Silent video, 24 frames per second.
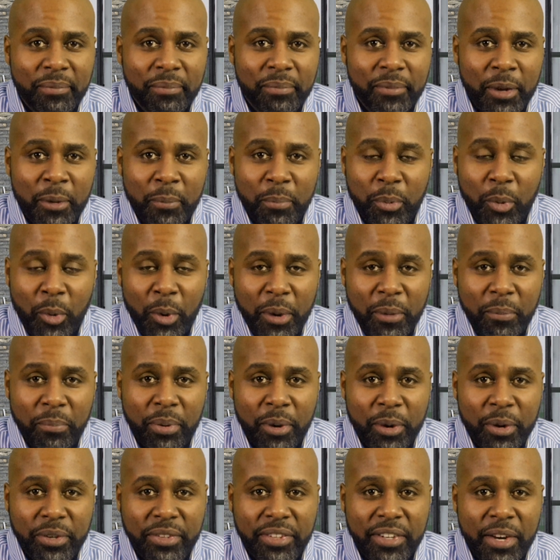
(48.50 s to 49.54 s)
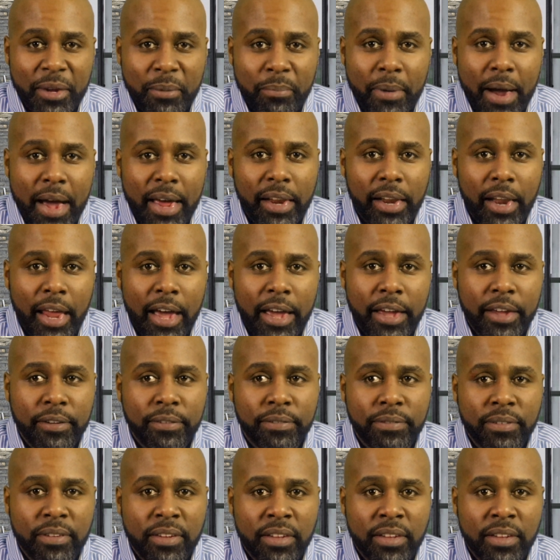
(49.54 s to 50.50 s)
important person in my life,